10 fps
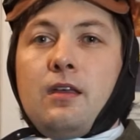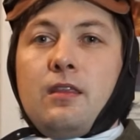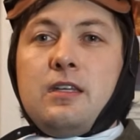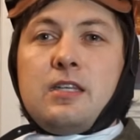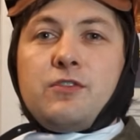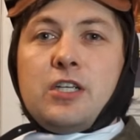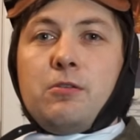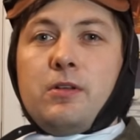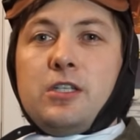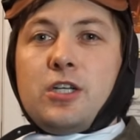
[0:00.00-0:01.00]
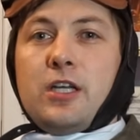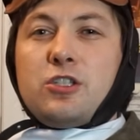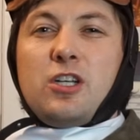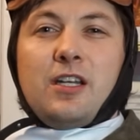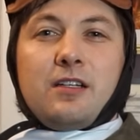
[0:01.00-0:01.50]
These have generally
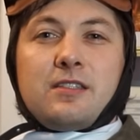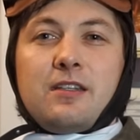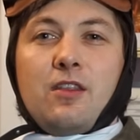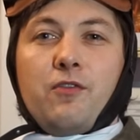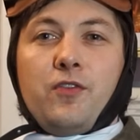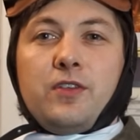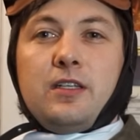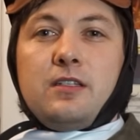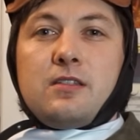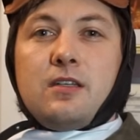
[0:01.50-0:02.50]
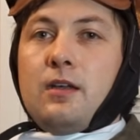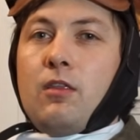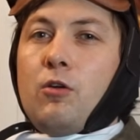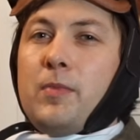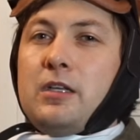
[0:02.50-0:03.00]
changed little since the 50s,
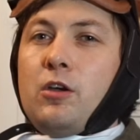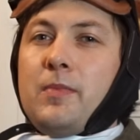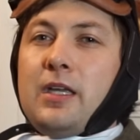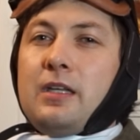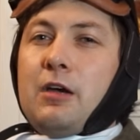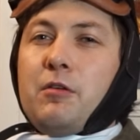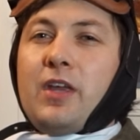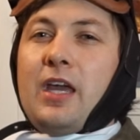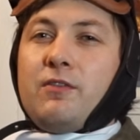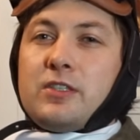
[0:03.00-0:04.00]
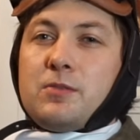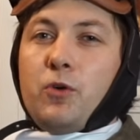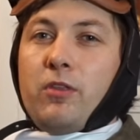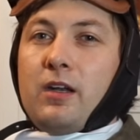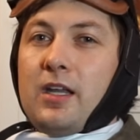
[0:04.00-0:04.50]
though many are made now of canvas
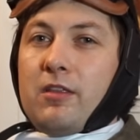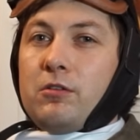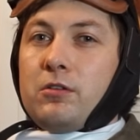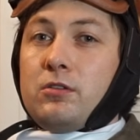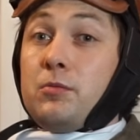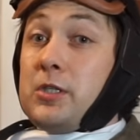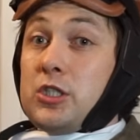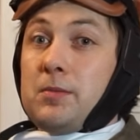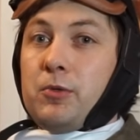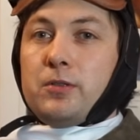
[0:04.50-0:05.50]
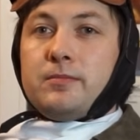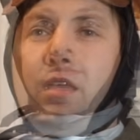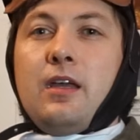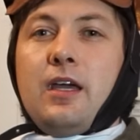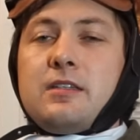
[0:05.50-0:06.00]
more than leather to be cheaper.
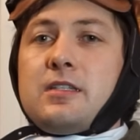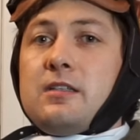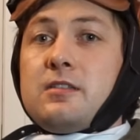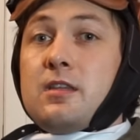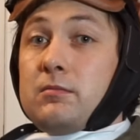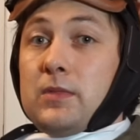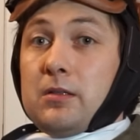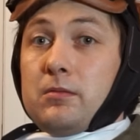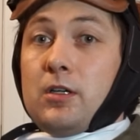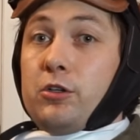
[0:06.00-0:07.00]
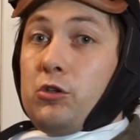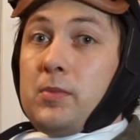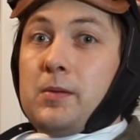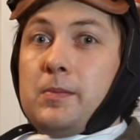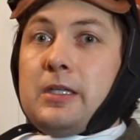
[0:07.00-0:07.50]
Headsets that can
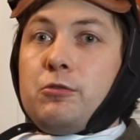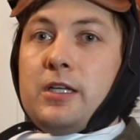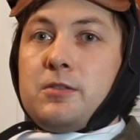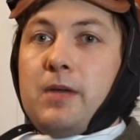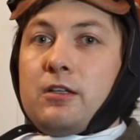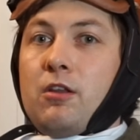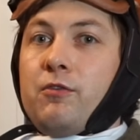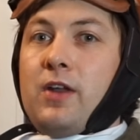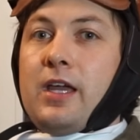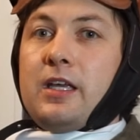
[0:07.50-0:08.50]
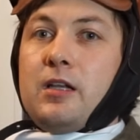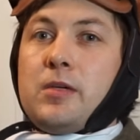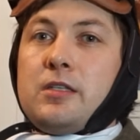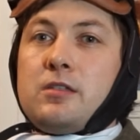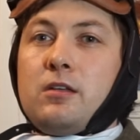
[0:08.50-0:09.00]
arguably be traced back to the flying
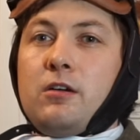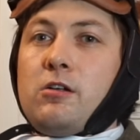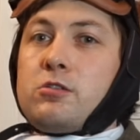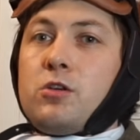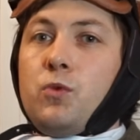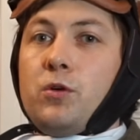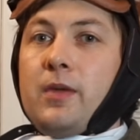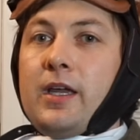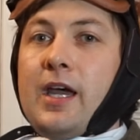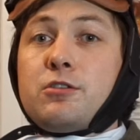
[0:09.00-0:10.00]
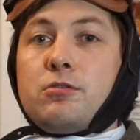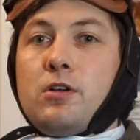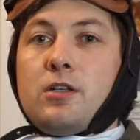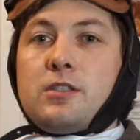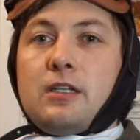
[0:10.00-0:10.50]
helmets are also worn by
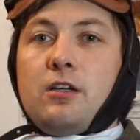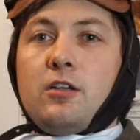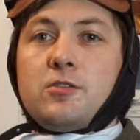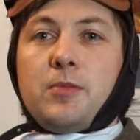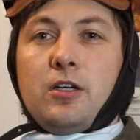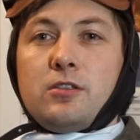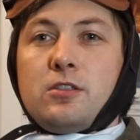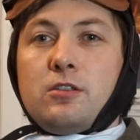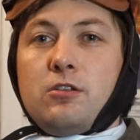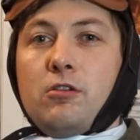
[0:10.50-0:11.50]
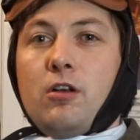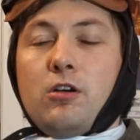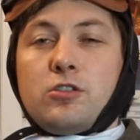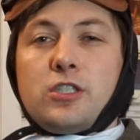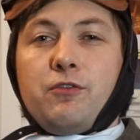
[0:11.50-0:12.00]
astronauts and cosmonauts during
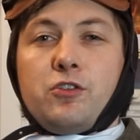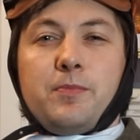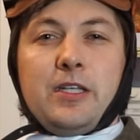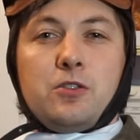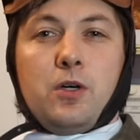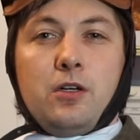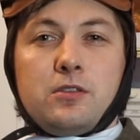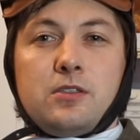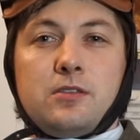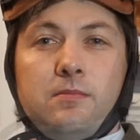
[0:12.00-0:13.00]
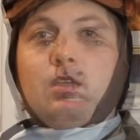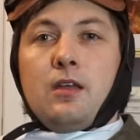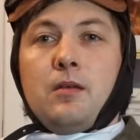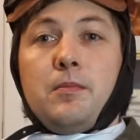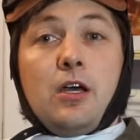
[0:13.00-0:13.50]
launch and for spacewalks.
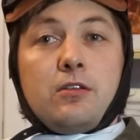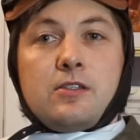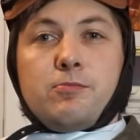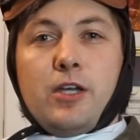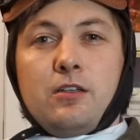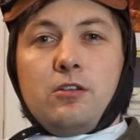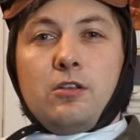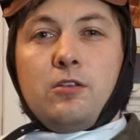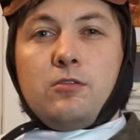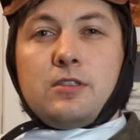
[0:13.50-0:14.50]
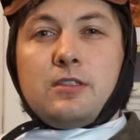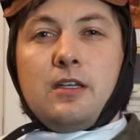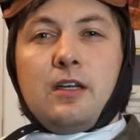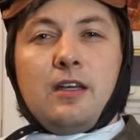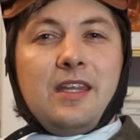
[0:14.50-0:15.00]
Beyond its practical use,
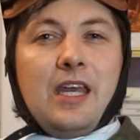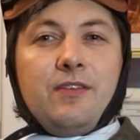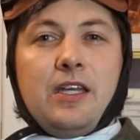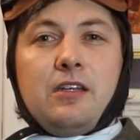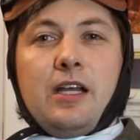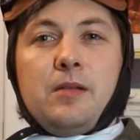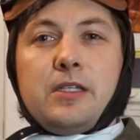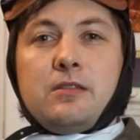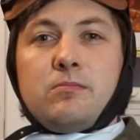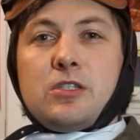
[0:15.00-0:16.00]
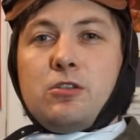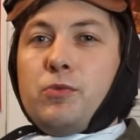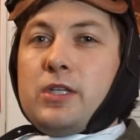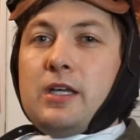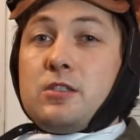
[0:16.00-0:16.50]
the aviator helmet still
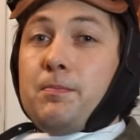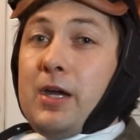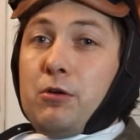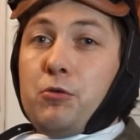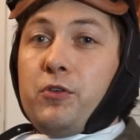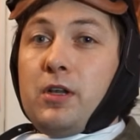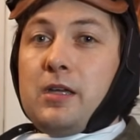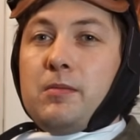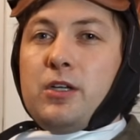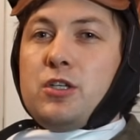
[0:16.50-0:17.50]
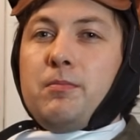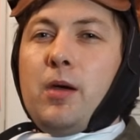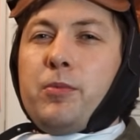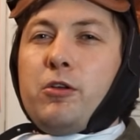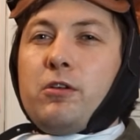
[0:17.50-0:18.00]
retains a powerful image in
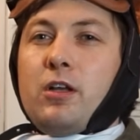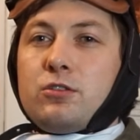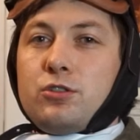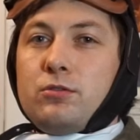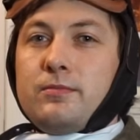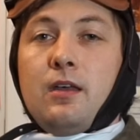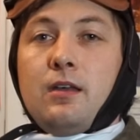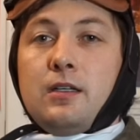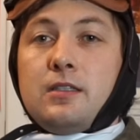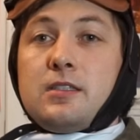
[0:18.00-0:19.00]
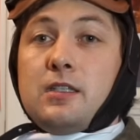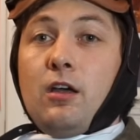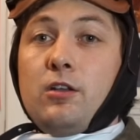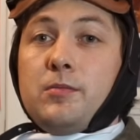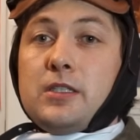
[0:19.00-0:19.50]
popular culture. It is
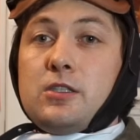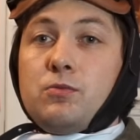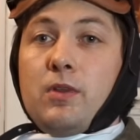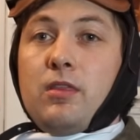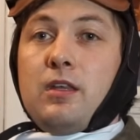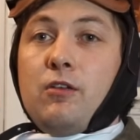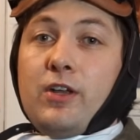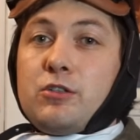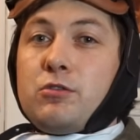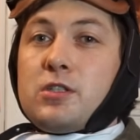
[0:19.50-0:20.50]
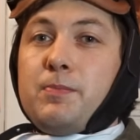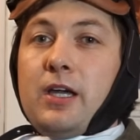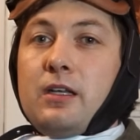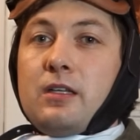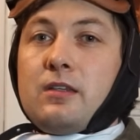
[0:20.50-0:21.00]
synonymous with the adventurous
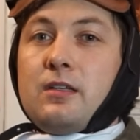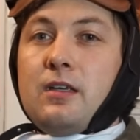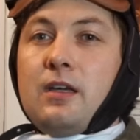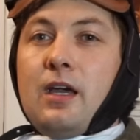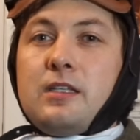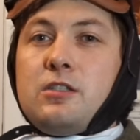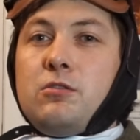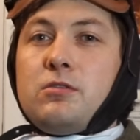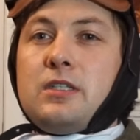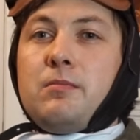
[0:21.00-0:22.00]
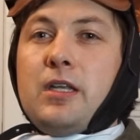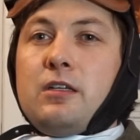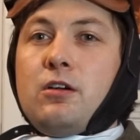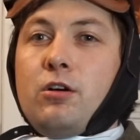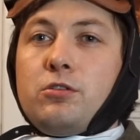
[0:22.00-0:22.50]
pilot, and is used in many
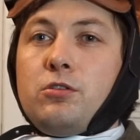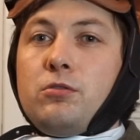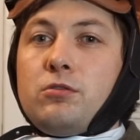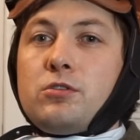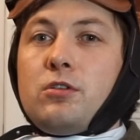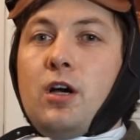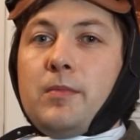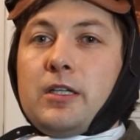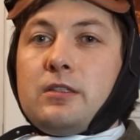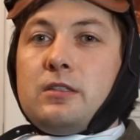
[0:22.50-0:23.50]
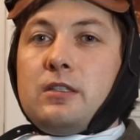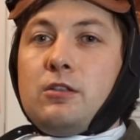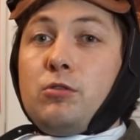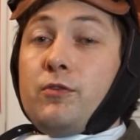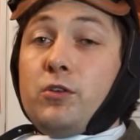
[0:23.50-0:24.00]
cartoons or comics
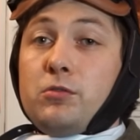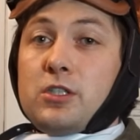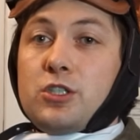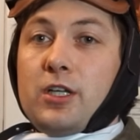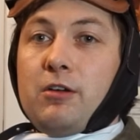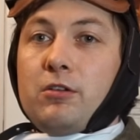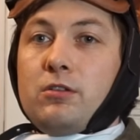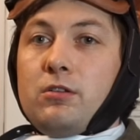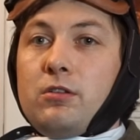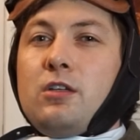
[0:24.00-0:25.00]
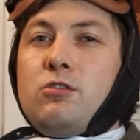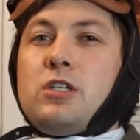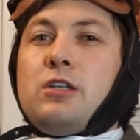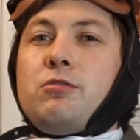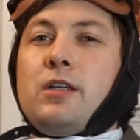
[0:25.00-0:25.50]
to evoke such a character,
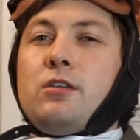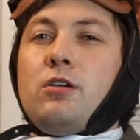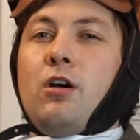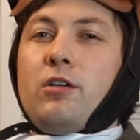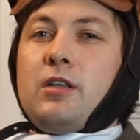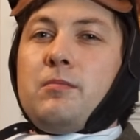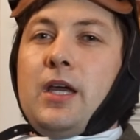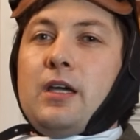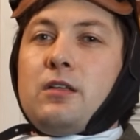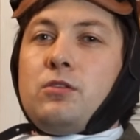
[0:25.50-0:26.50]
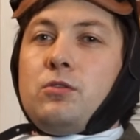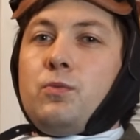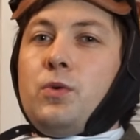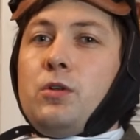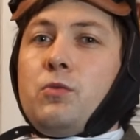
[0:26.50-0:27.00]
usually trying to harken back to
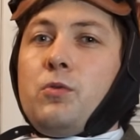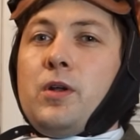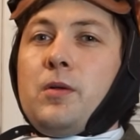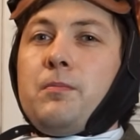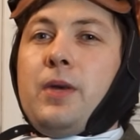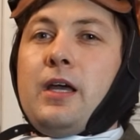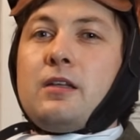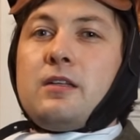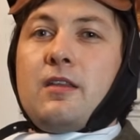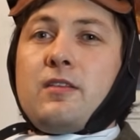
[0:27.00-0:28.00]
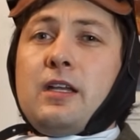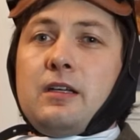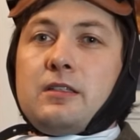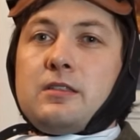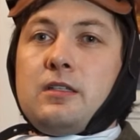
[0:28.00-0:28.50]
World War I pilot
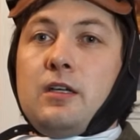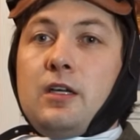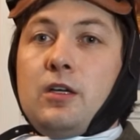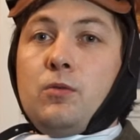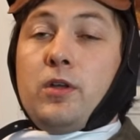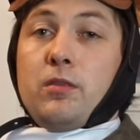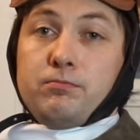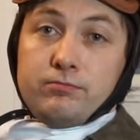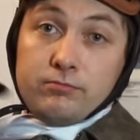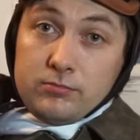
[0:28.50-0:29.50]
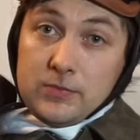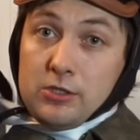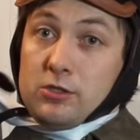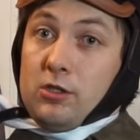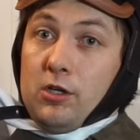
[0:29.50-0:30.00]
aesthetics with a
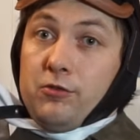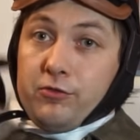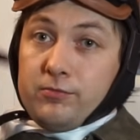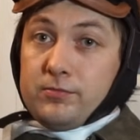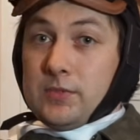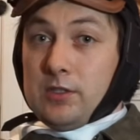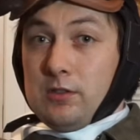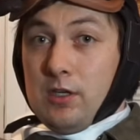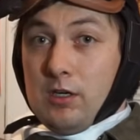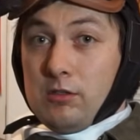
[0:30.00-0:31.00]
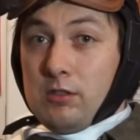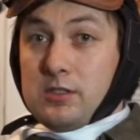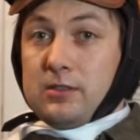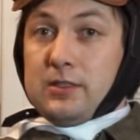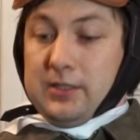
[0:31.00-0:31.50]
scarf,
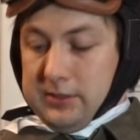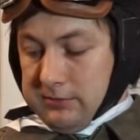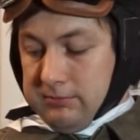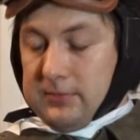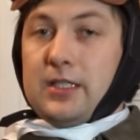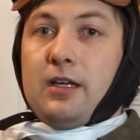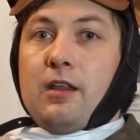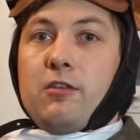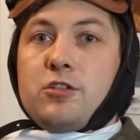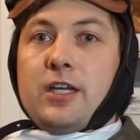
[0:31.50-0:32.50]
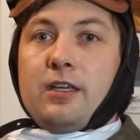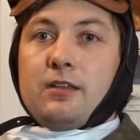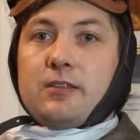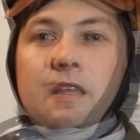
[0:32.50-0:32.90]
goggles, and a leather jacket.